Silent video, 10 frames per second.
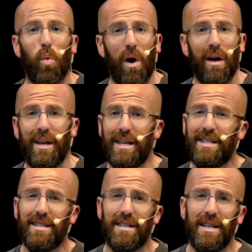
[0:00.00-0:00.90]
One
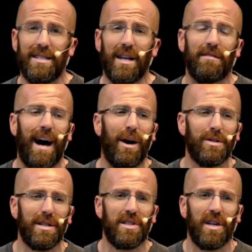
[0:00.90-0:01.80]
is it
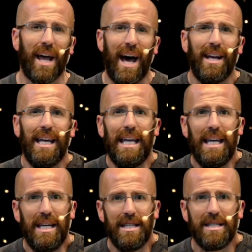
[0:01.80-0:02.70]
allows us to kind of
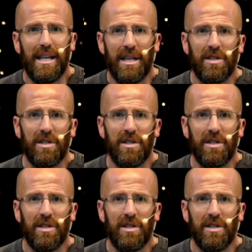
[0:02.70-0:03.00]
ease